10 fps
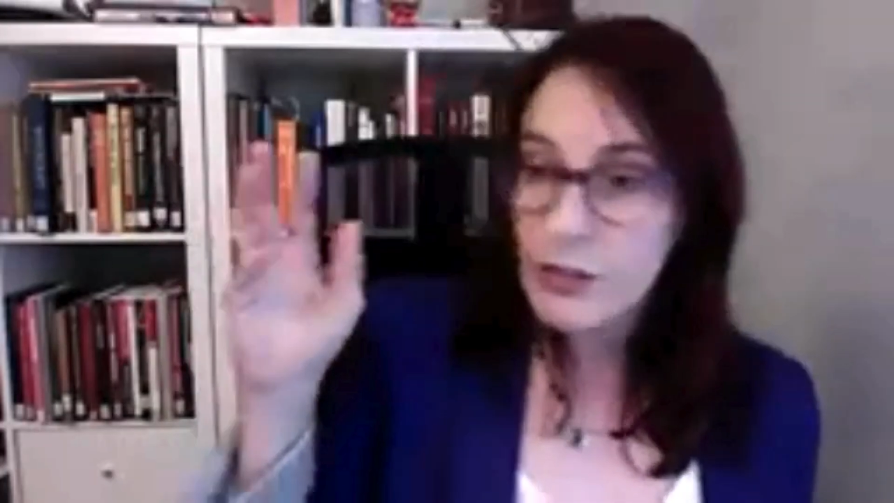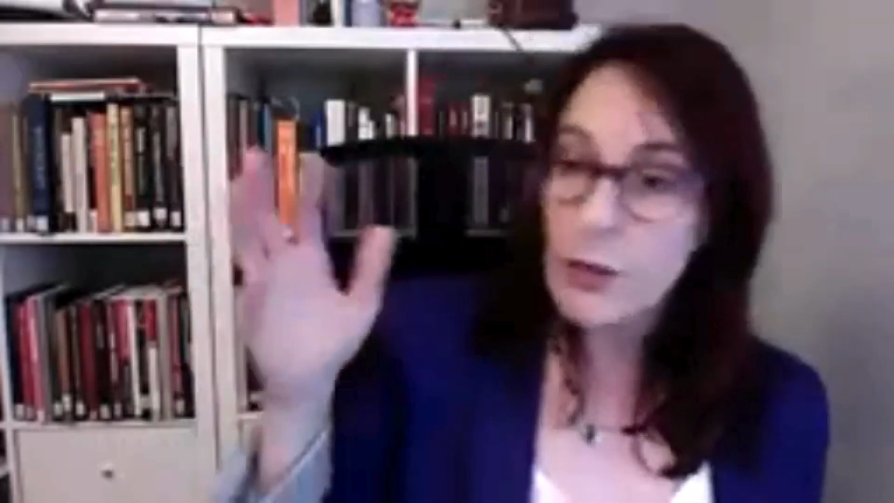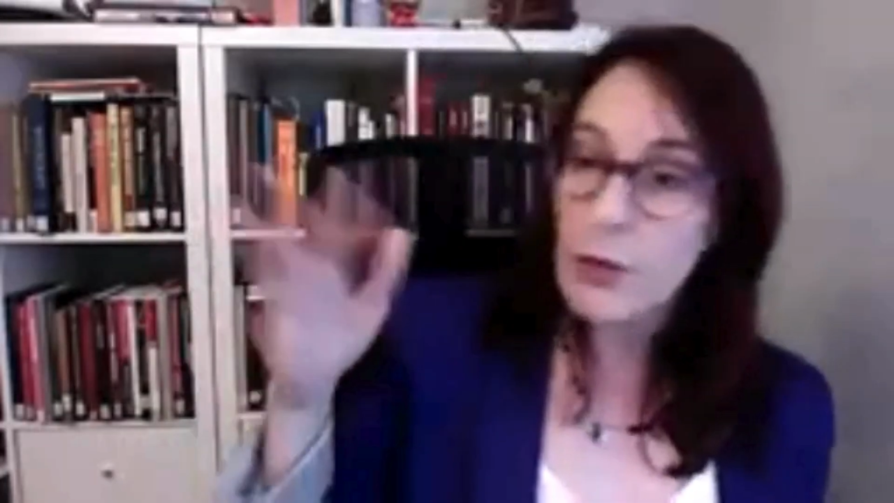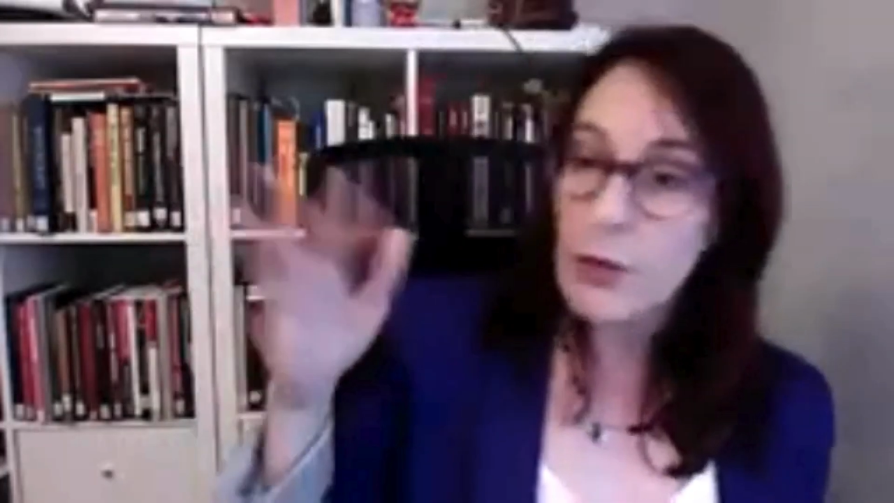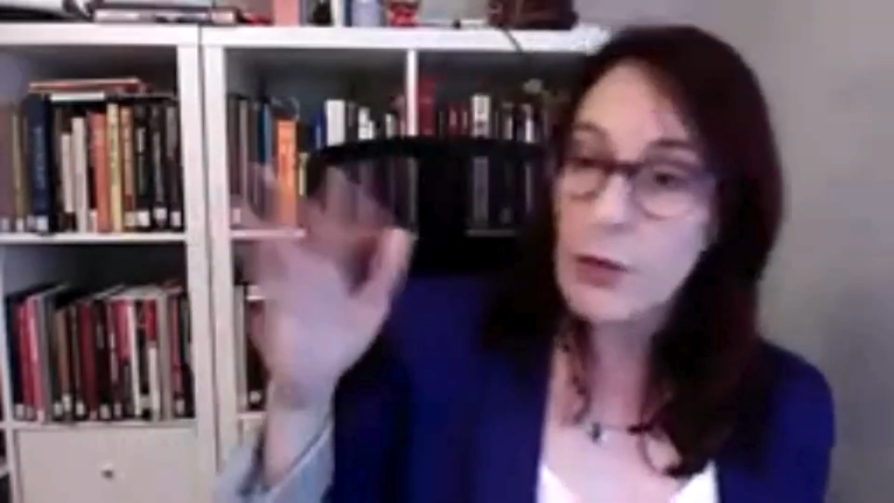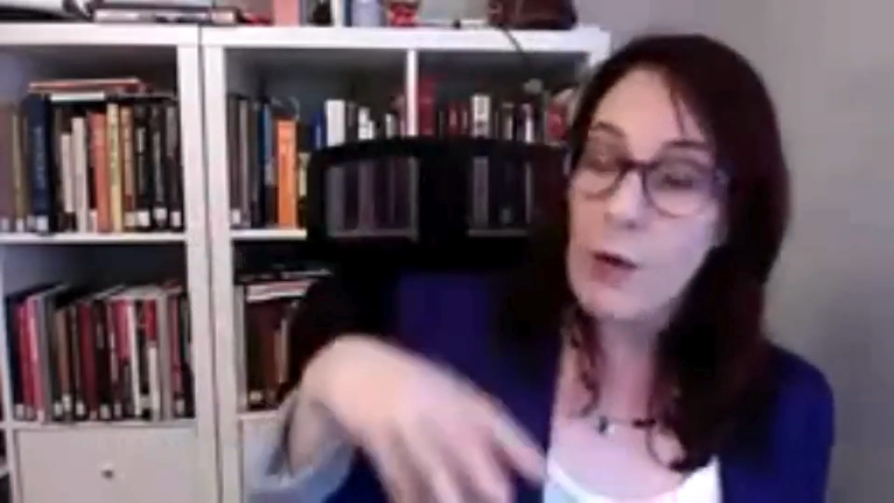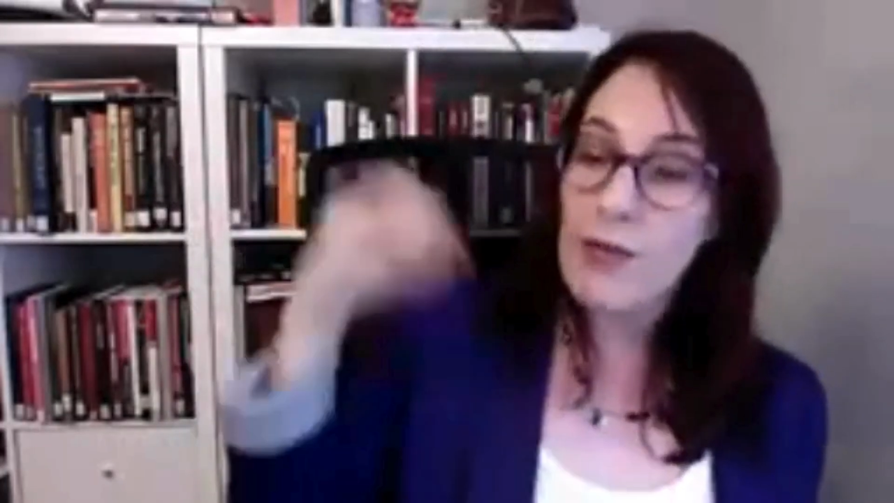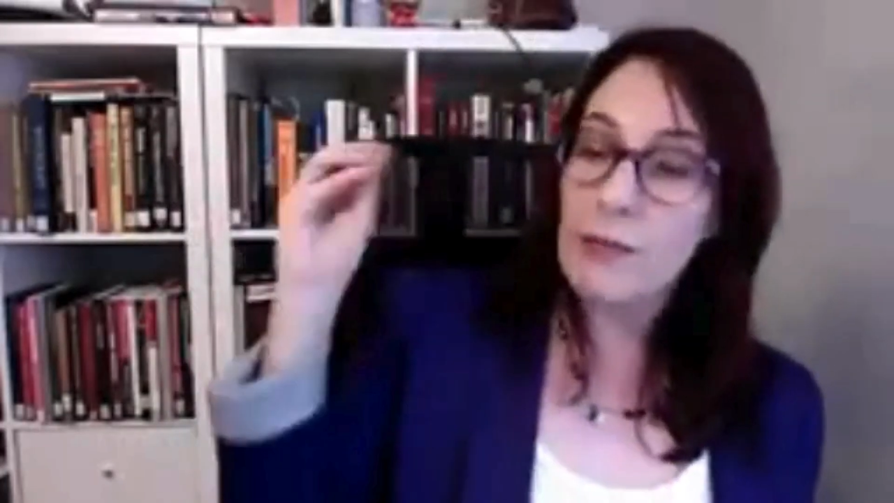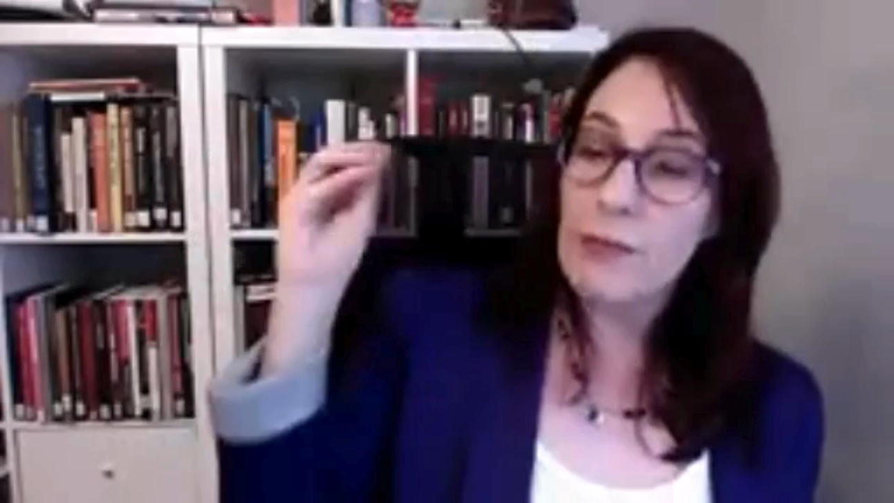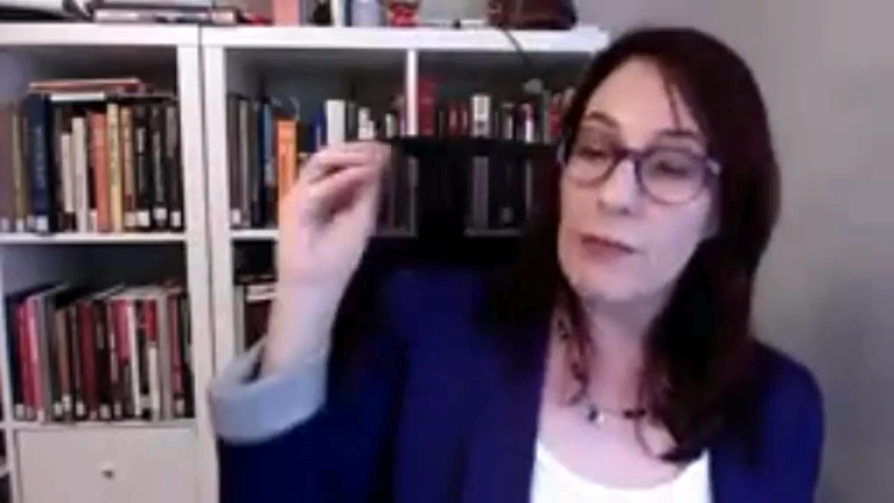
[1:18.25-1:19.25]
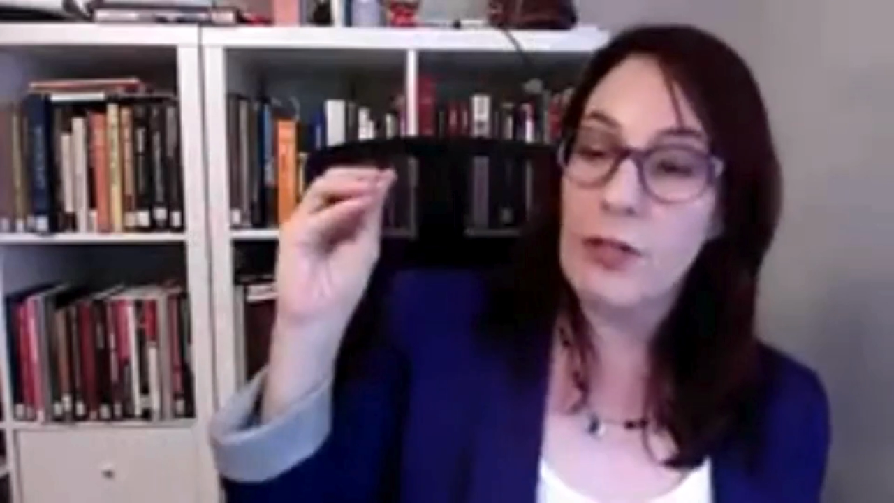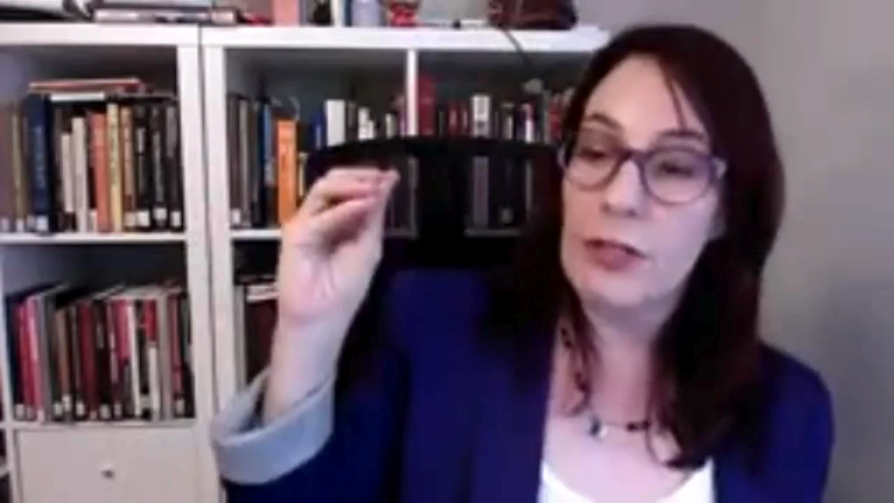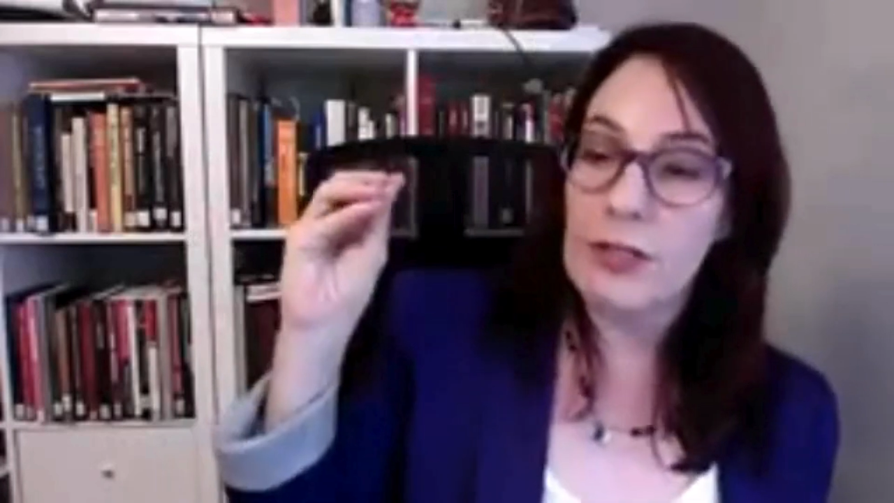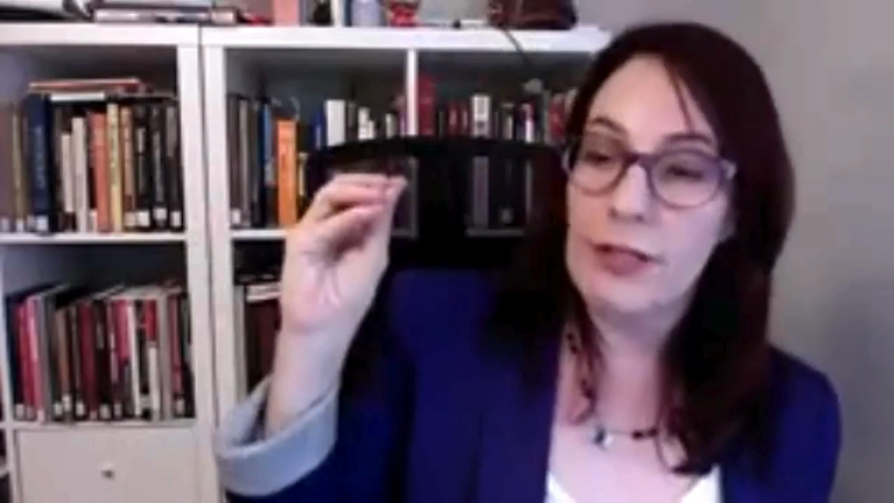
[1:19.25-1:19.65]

so I want them to start